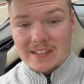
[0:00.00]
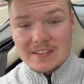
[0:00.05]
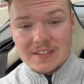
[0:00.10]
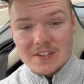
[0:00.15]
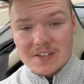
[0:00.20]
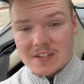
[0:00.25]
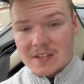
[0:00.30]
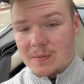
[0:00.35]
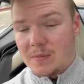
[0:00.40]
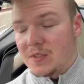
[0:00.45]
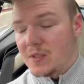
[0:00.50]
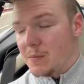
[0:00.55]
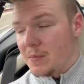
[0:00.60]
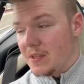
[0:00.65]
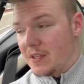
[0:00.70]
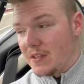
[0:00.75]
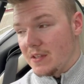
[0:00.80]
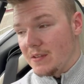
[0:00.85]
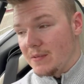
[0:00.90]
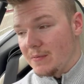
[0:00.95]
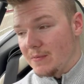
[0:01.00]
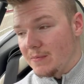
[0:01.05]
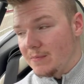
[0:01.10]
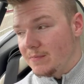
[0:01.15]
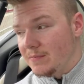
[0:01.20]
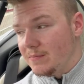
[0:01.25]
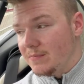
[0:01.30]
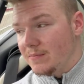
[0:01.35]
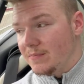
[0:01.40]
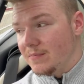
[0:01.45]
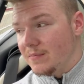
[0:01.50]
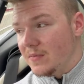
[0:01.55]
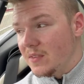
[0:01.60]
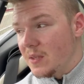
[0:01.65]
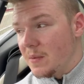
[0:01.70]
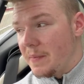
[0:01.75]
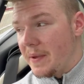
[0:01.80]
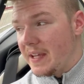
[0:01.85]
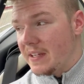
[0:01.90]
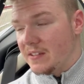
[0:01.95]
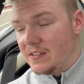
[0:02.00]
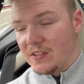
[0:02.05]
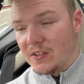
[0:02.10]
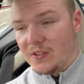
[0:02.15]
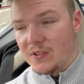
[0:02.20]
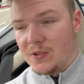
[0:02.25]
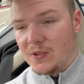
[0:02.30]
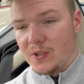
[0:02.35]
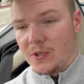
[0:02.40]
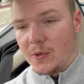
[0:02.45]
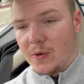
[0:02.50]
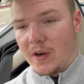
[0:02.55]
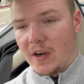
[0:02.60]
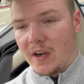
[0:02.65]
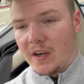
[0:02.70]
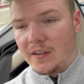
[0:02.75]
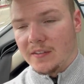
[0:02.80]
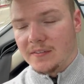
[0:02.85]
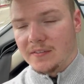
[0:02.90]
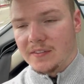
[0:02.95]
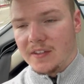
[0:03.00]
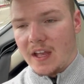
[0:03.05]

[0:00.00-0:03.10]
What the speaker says: seems to be dependent on who you are.